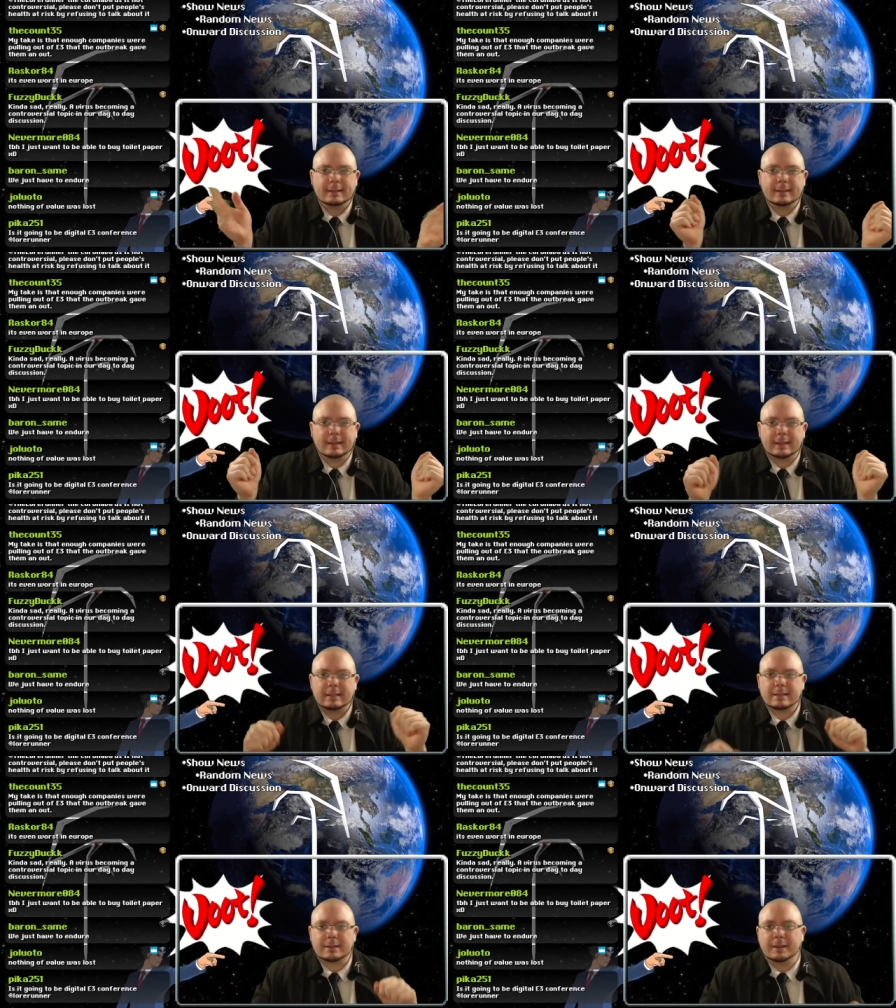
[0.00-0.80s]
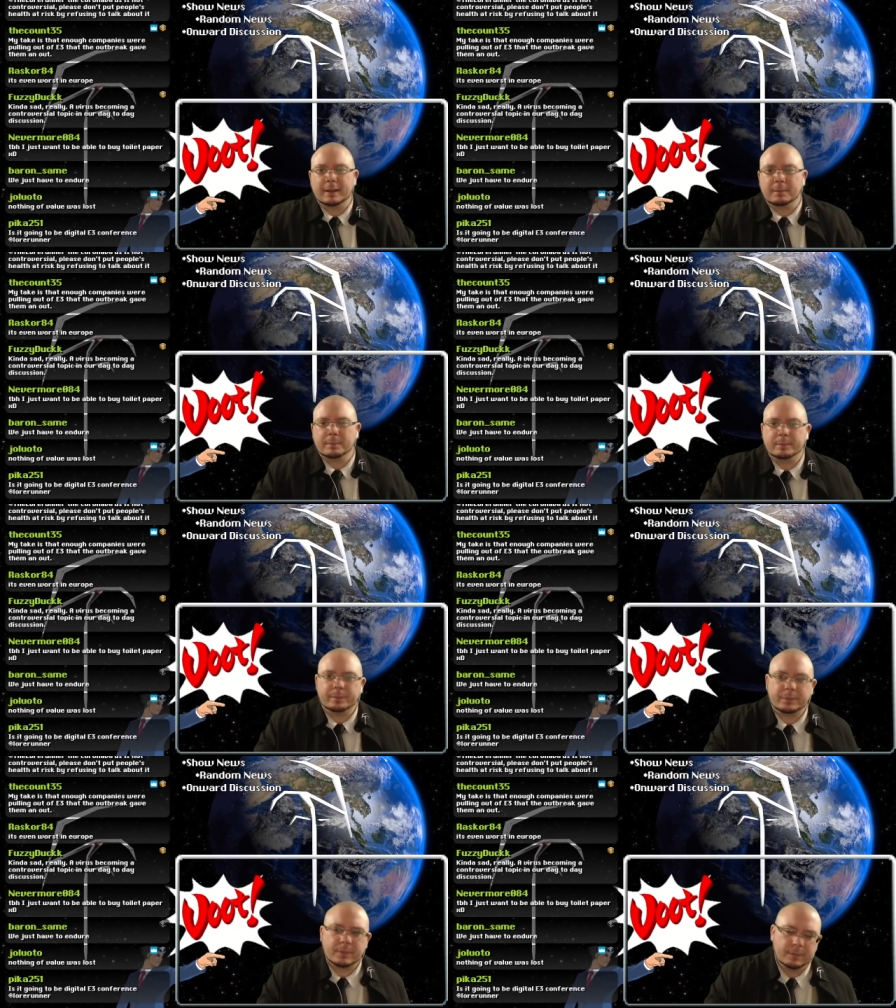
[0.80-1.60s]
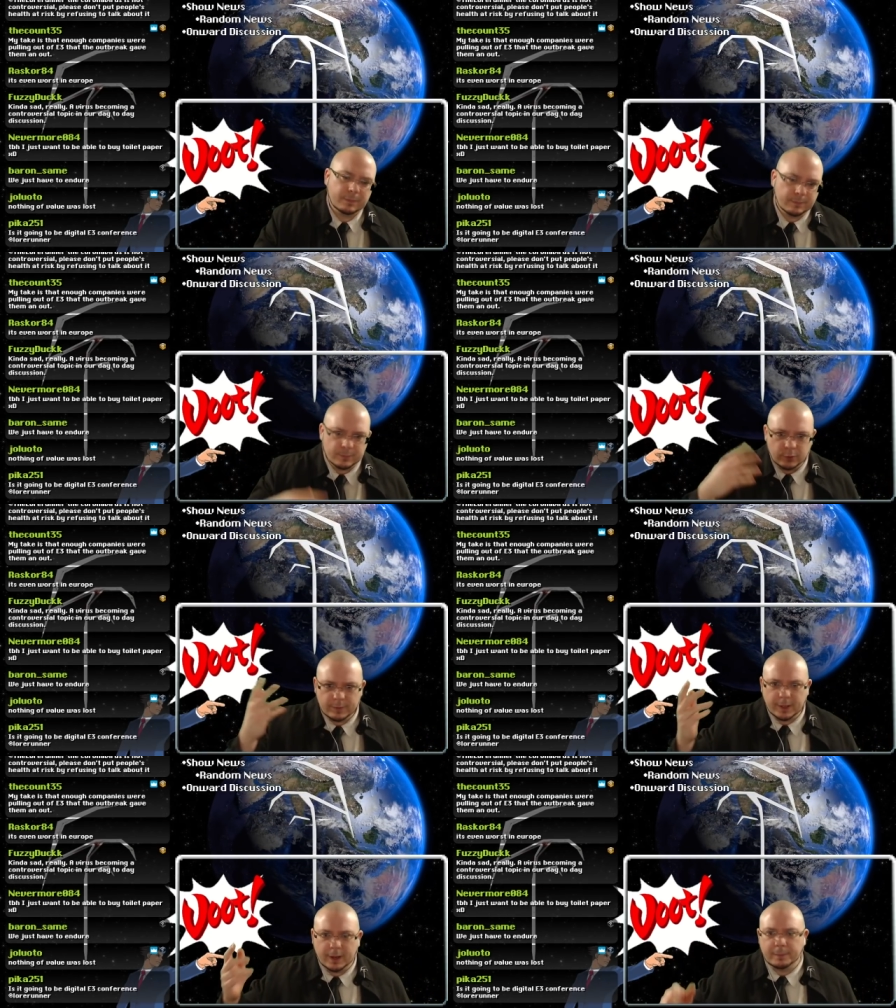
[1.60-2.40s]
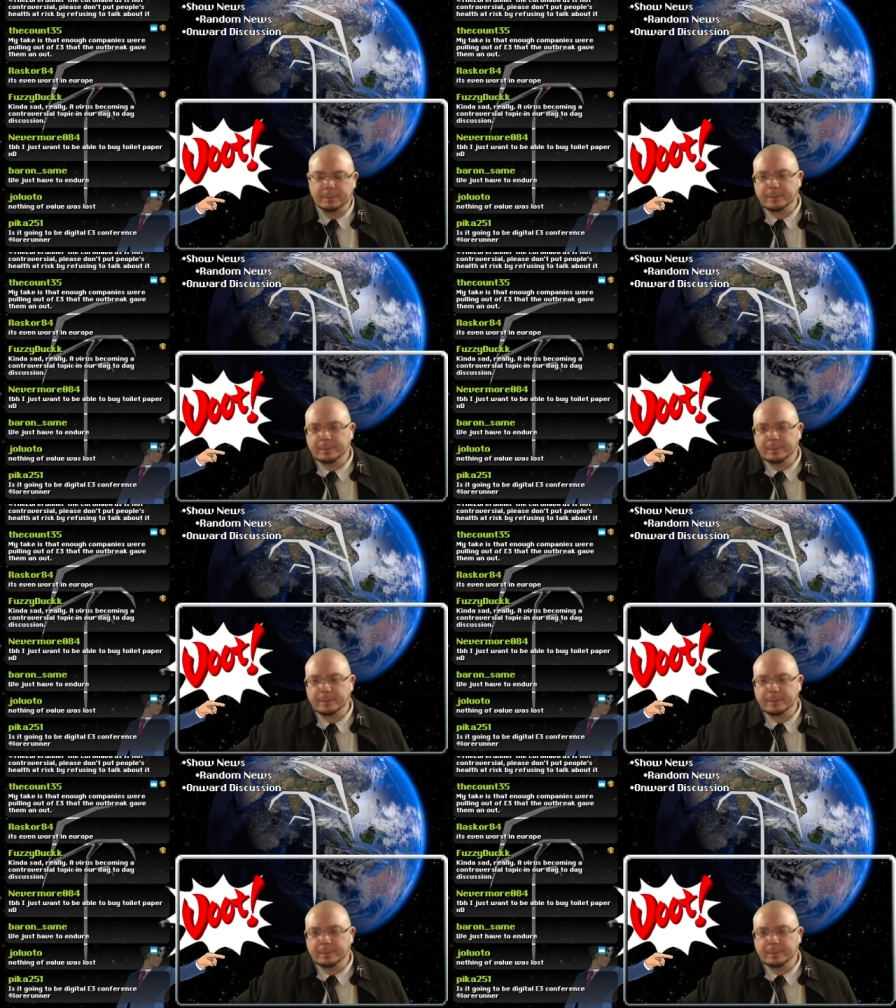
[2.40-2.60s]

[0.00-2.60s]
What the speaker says: Like, that's a thing. Moving on.